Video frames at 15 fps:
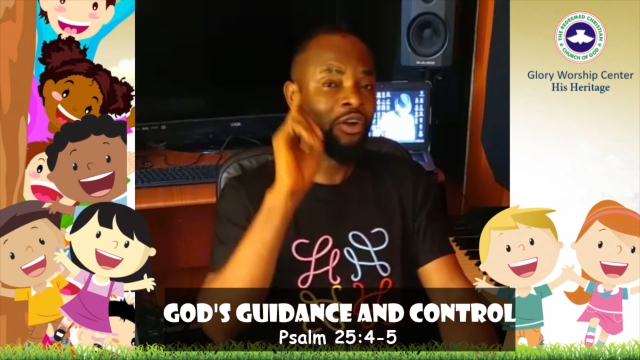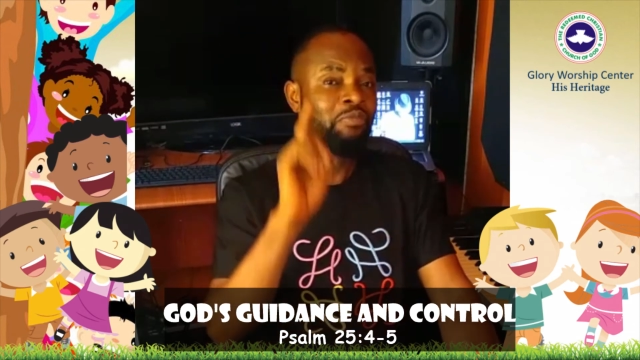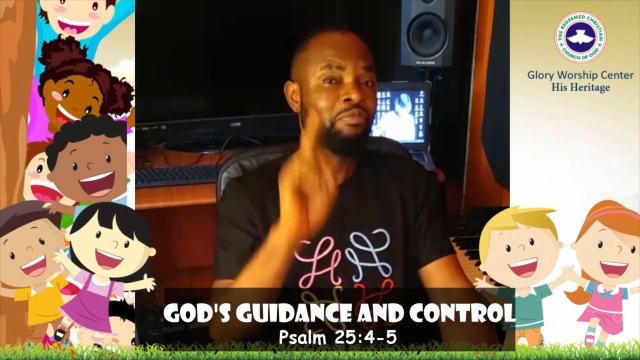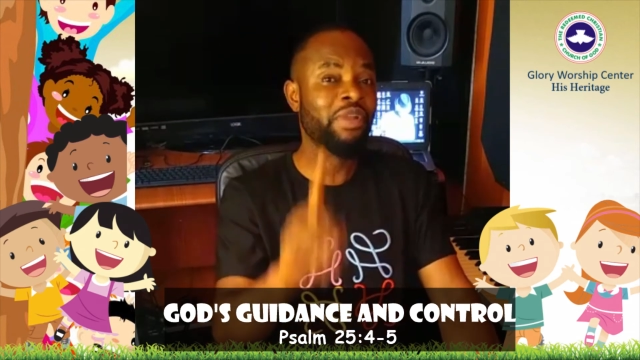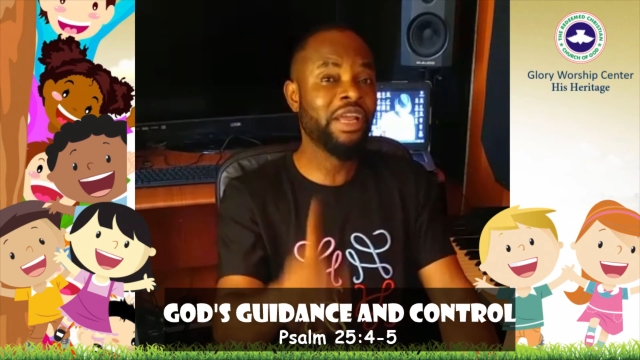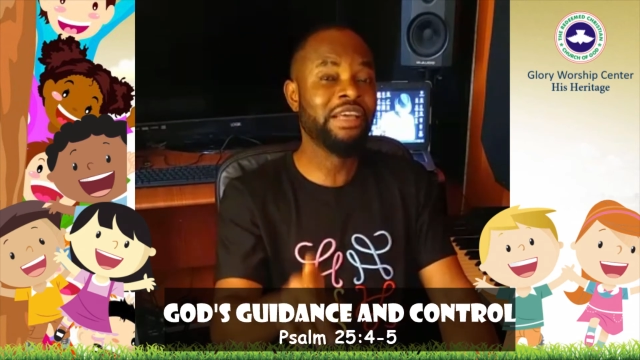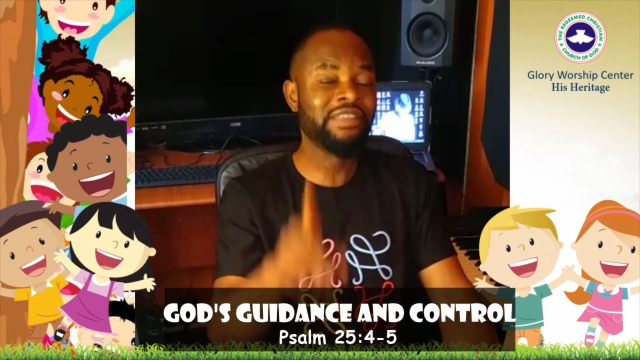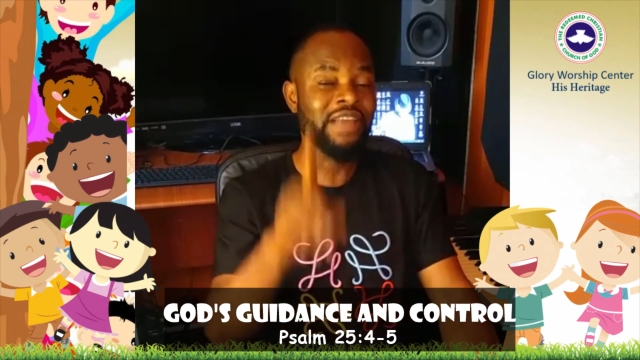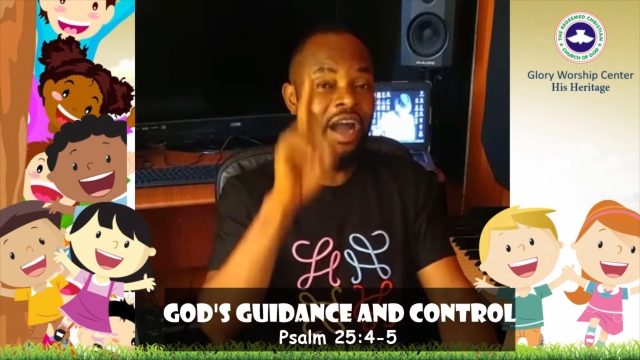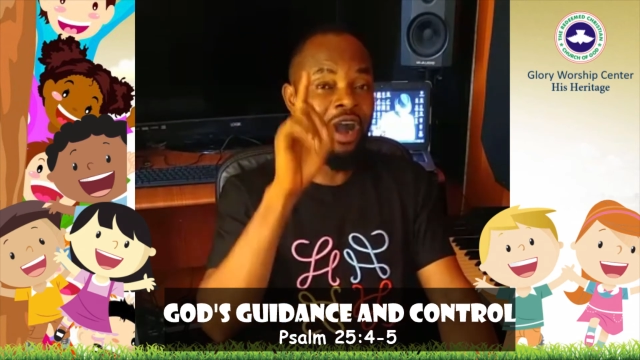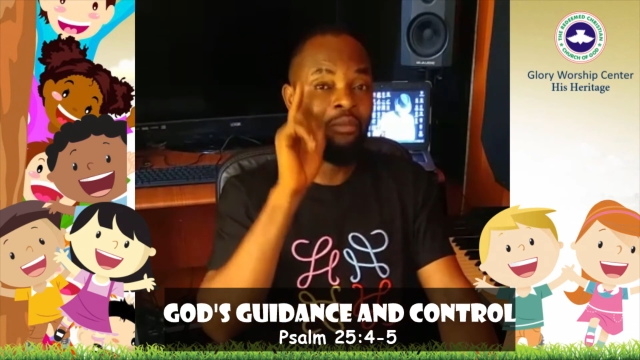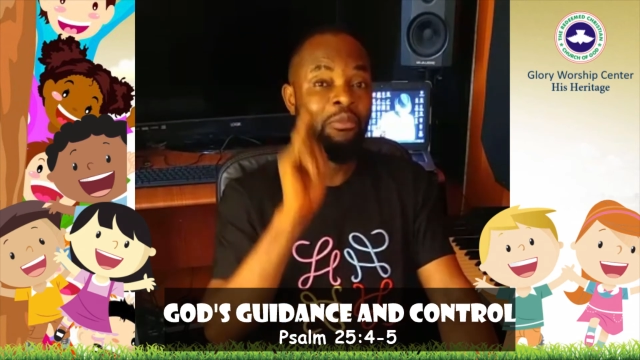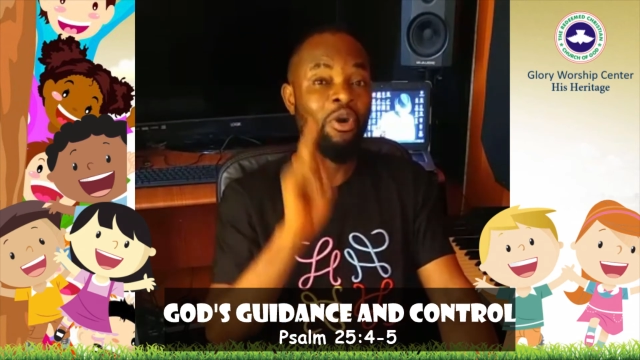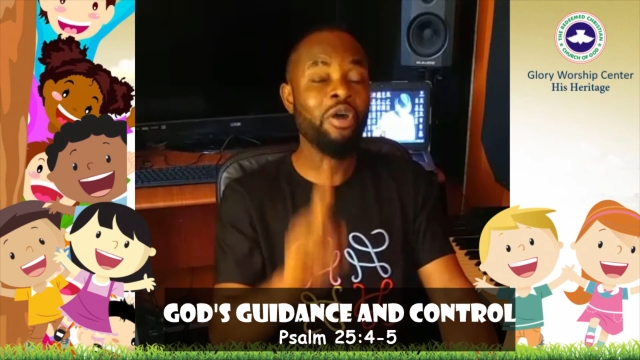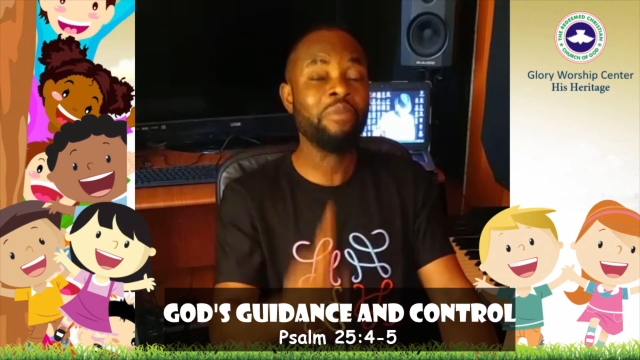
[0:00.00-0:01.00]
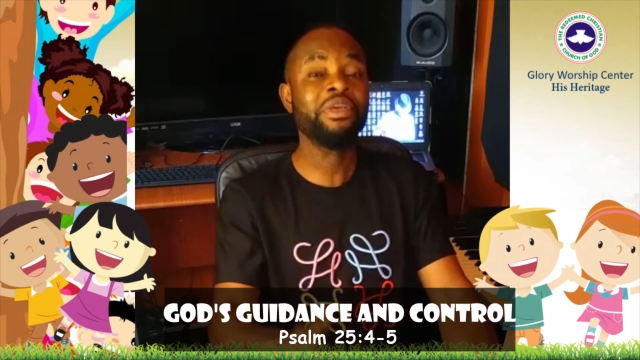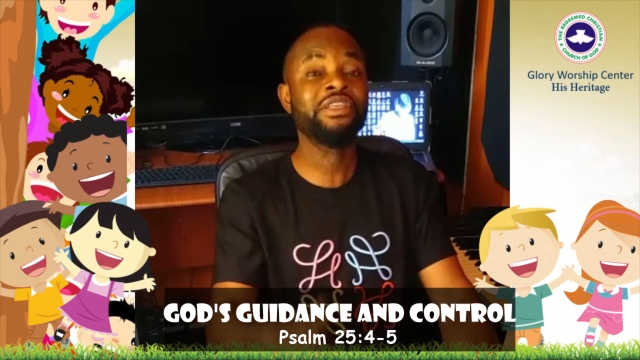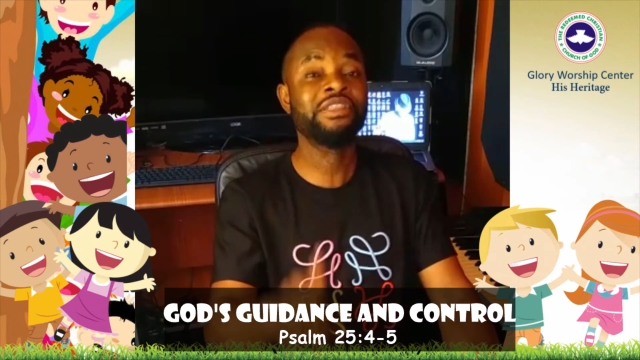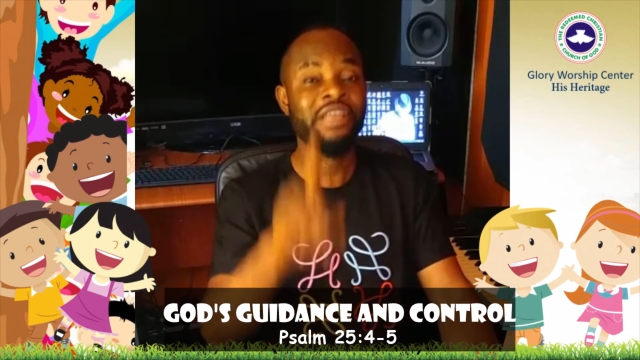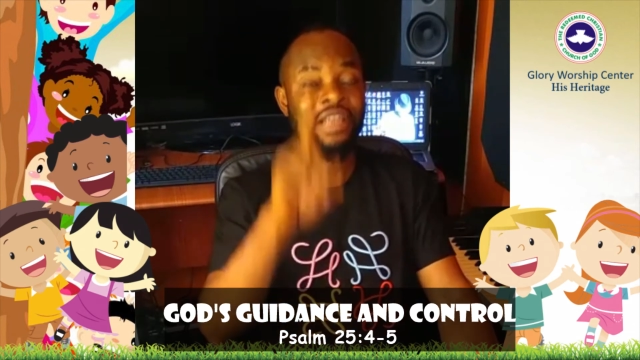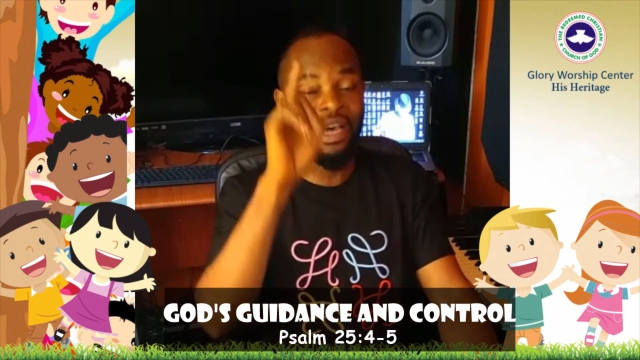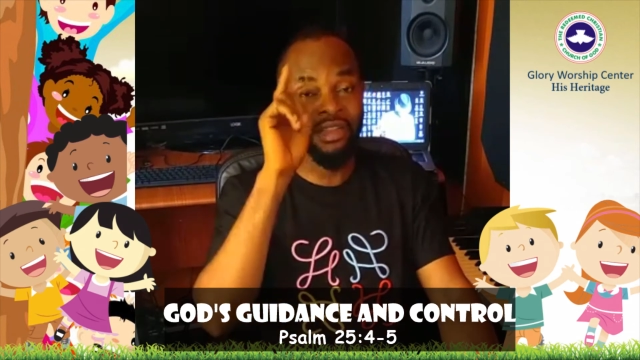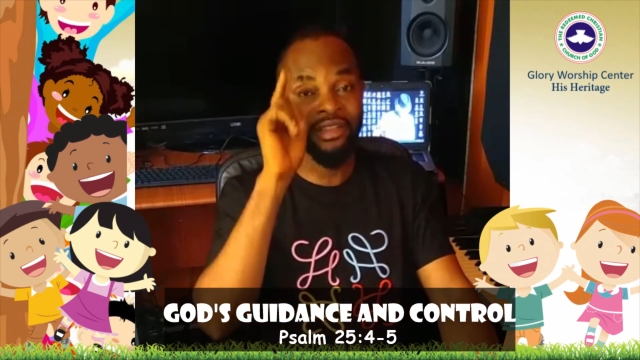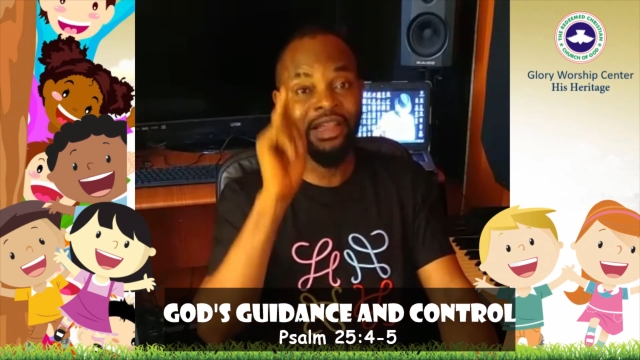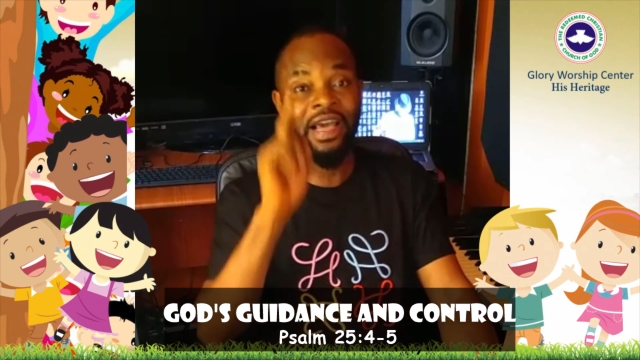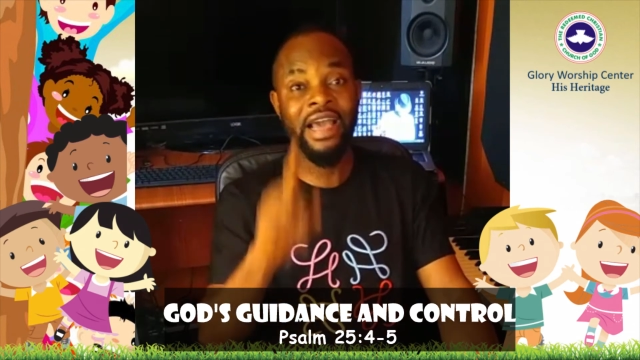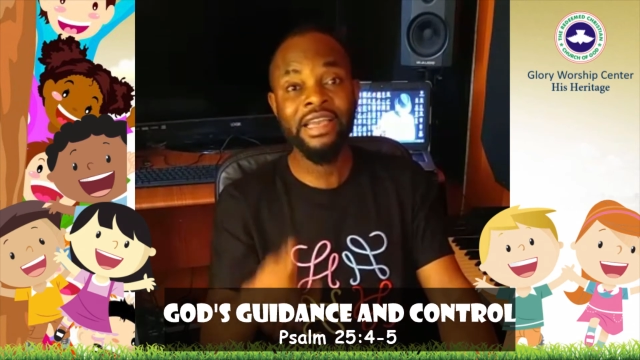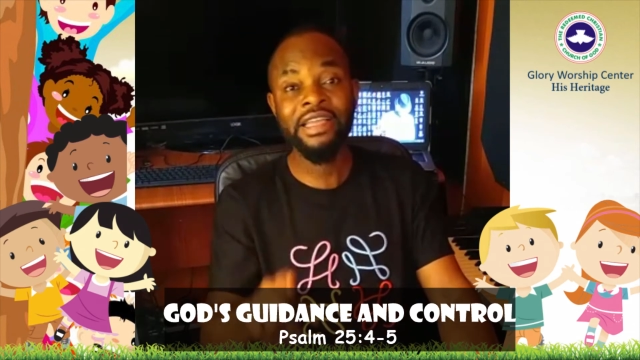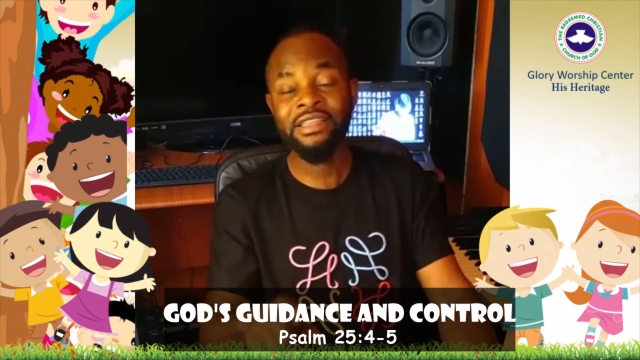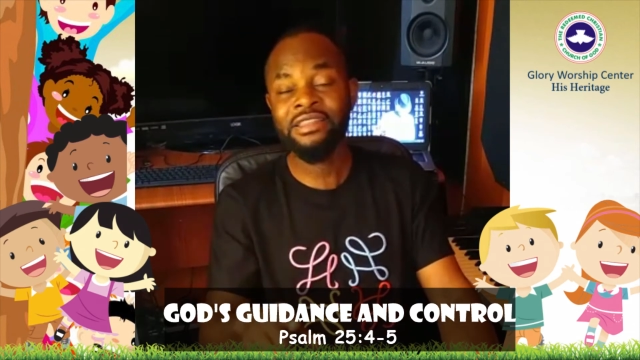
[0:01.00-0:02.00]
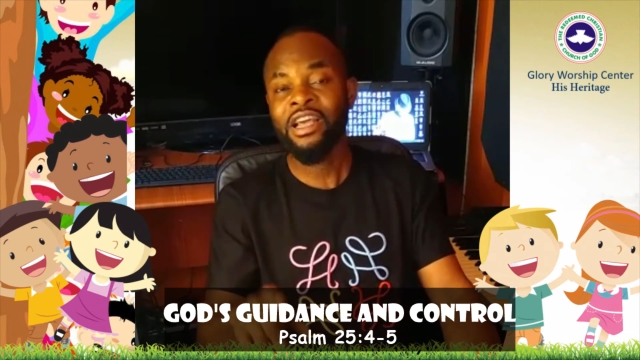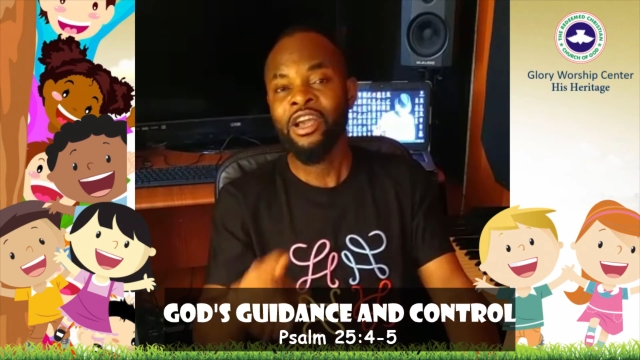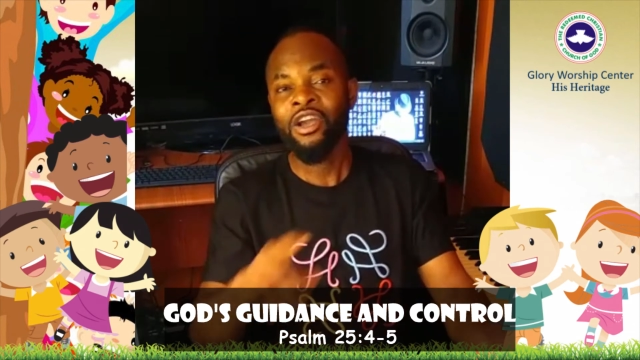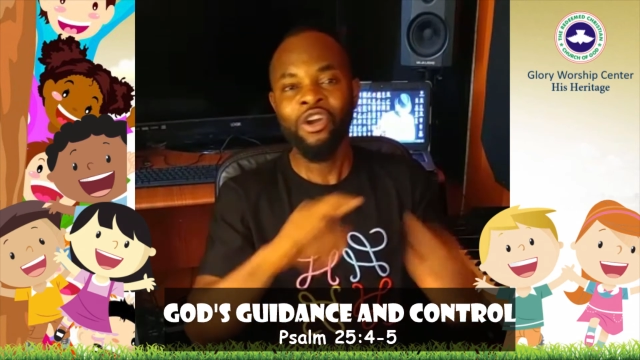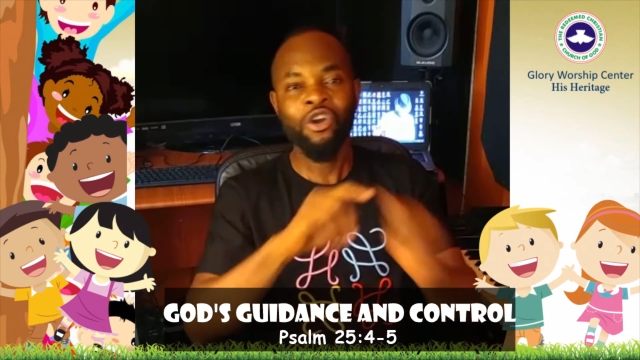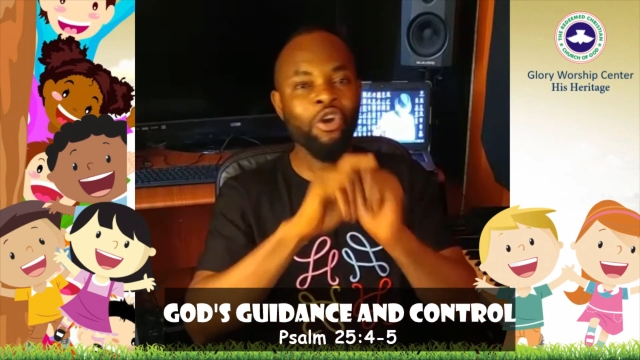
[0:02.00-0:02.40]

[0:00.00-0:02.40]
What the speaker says: God bless our mommies and our daddies.